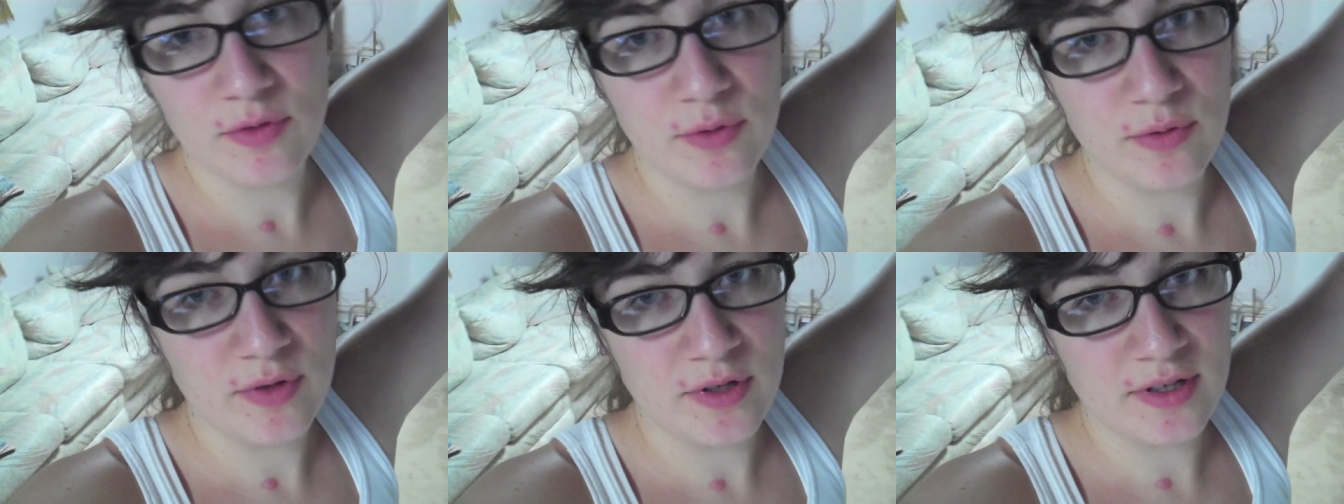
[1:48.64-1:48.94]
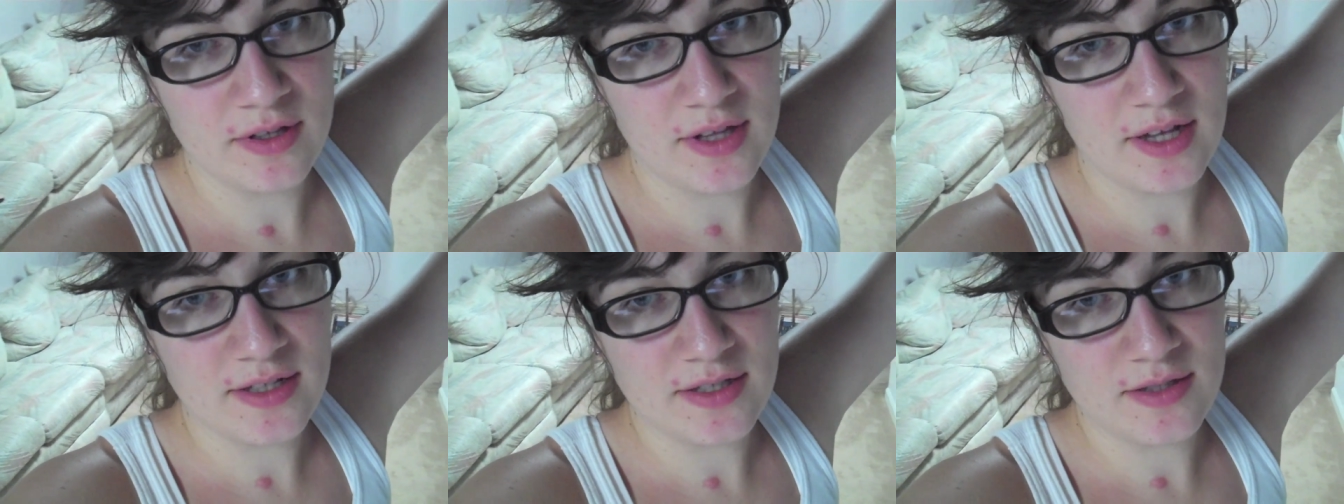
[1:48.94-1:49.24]
you
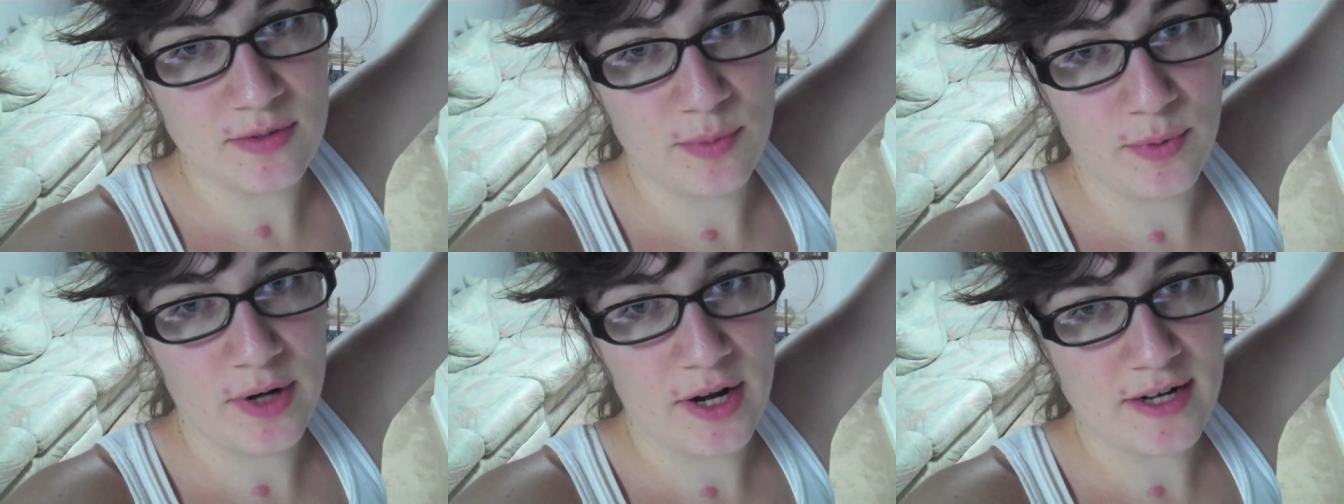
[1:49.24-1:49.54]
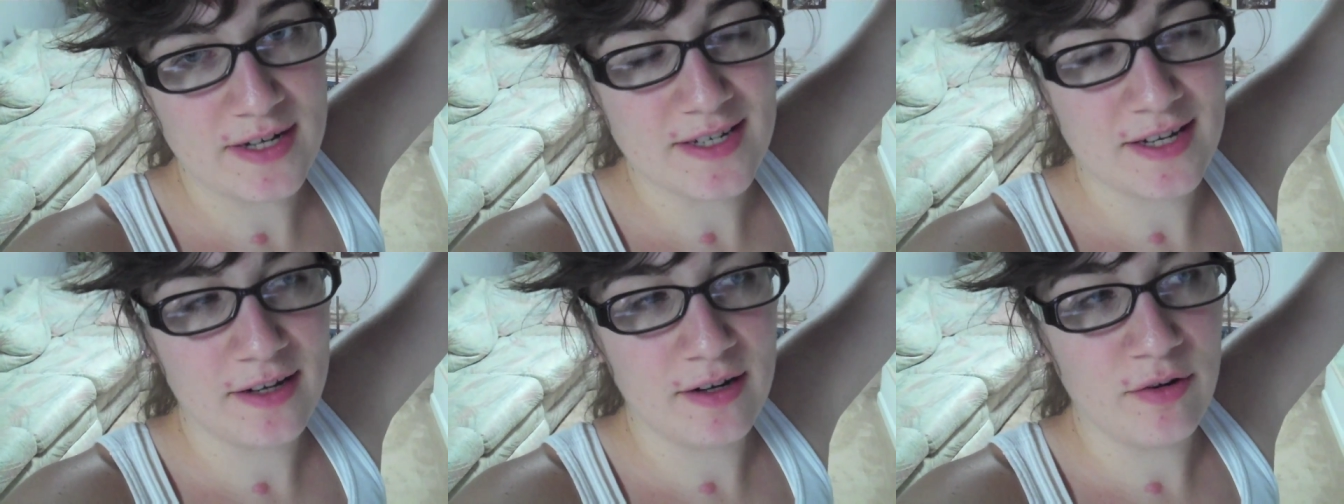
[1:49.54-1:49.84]
think that's what I
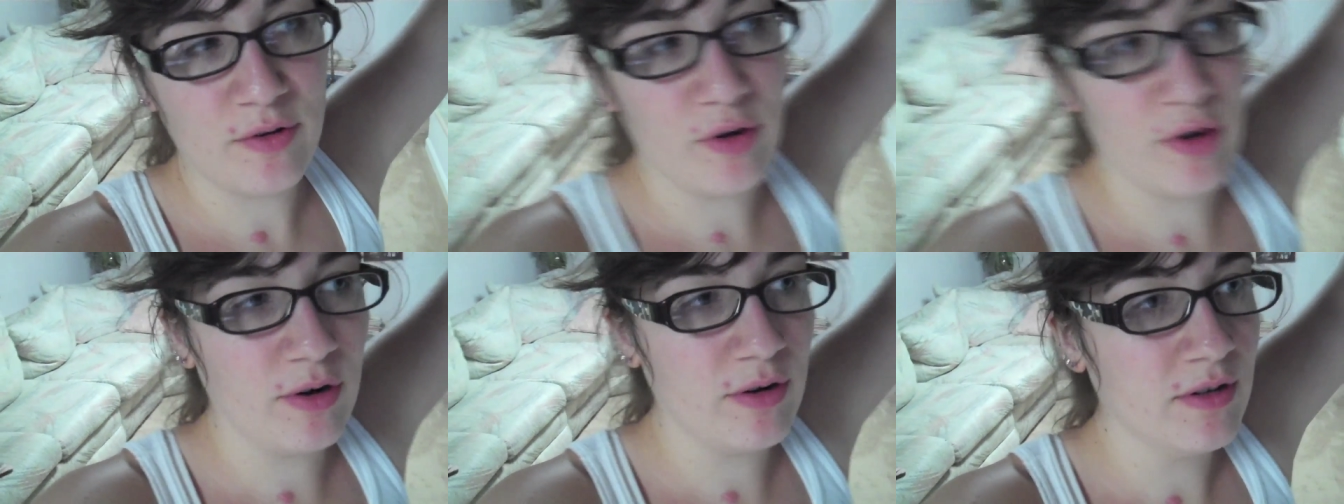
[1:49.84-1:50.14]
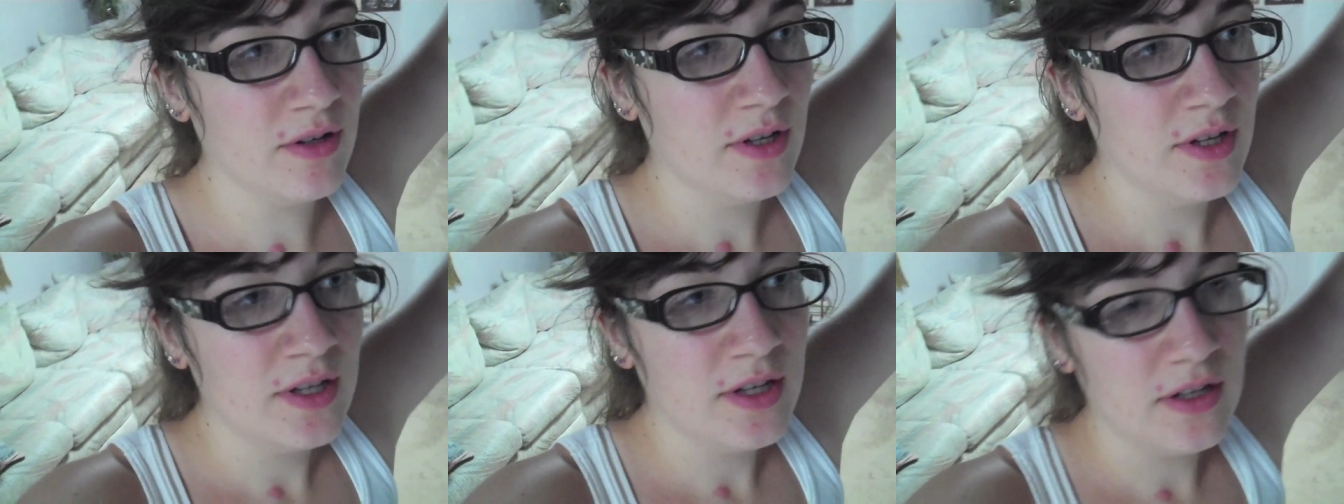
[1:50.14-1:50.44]
did, or
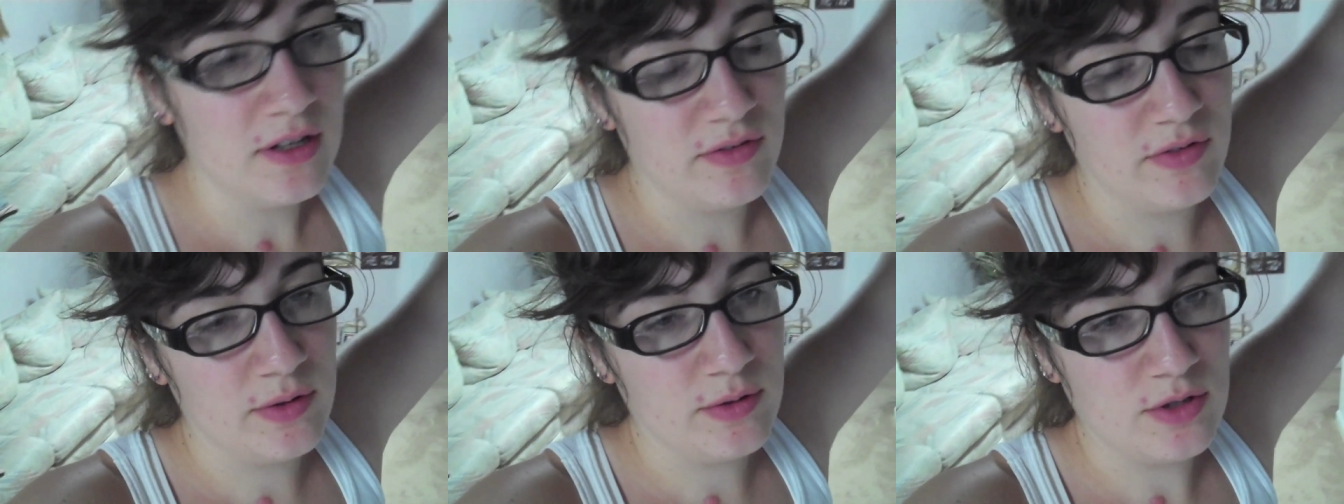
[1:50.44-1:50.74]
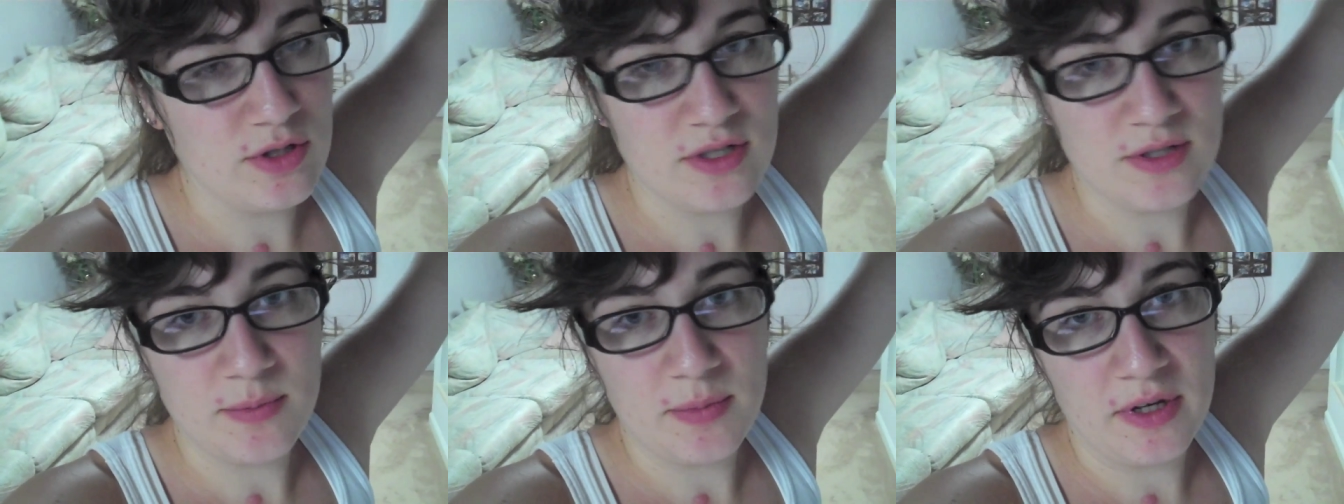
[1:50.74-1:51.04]
if I was
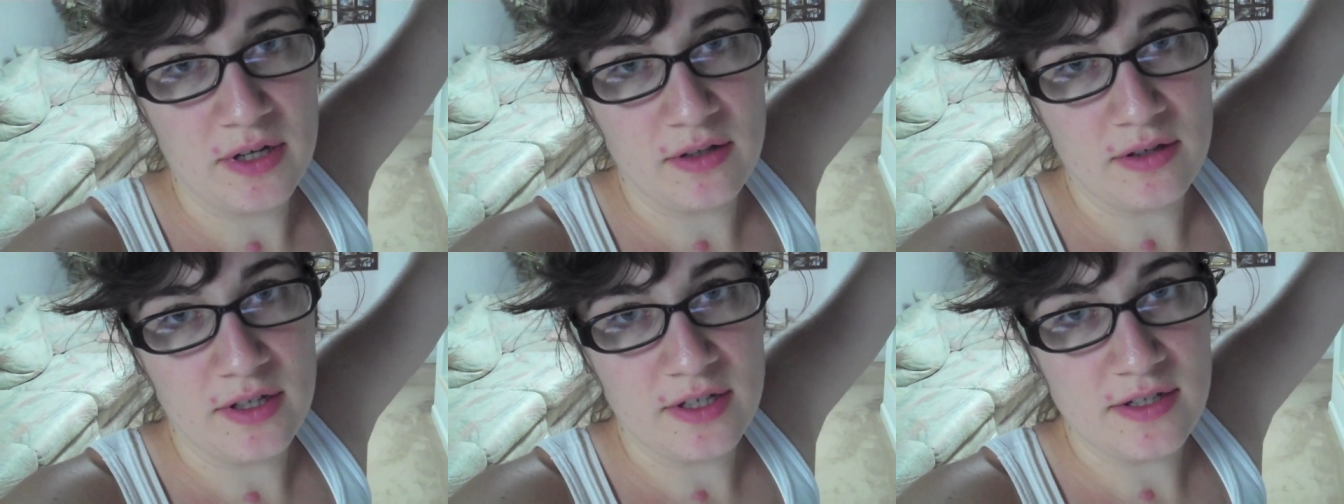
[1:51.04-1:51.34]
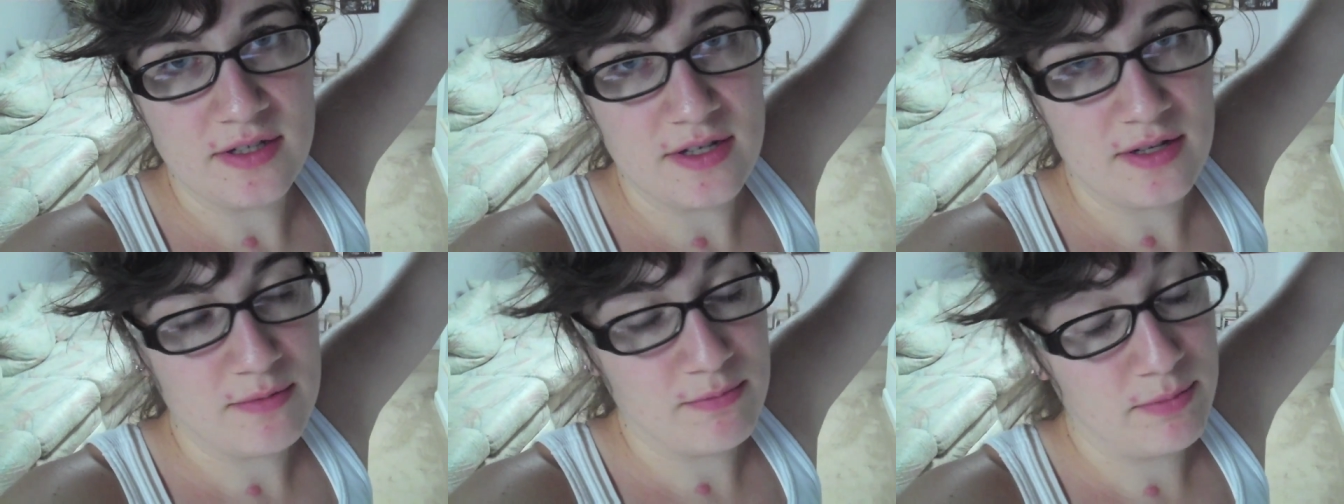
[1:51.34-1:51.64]
just being
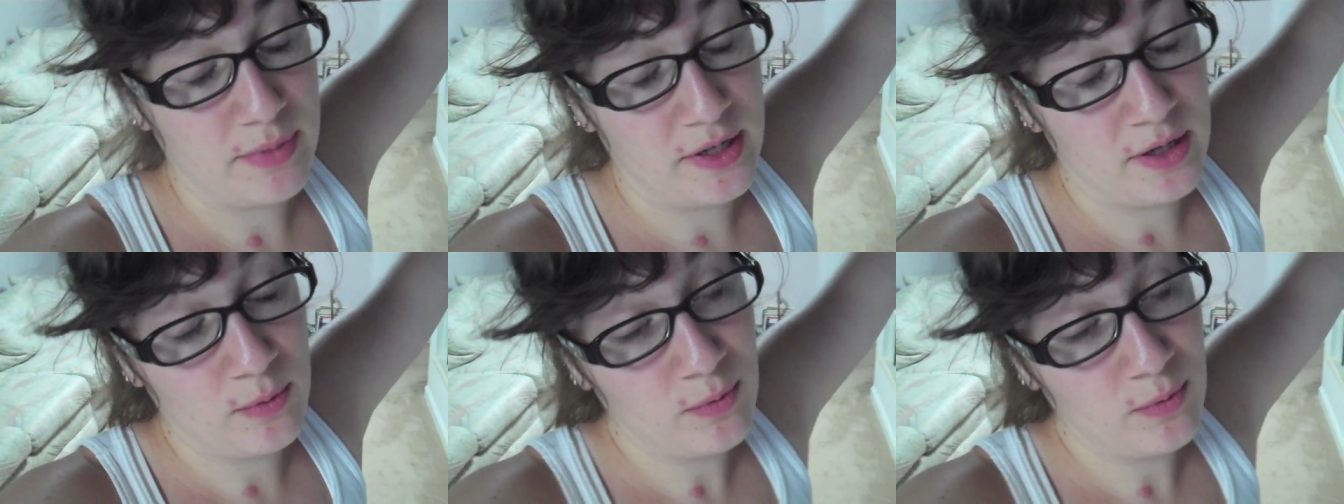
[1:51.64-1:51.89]
lazy, but I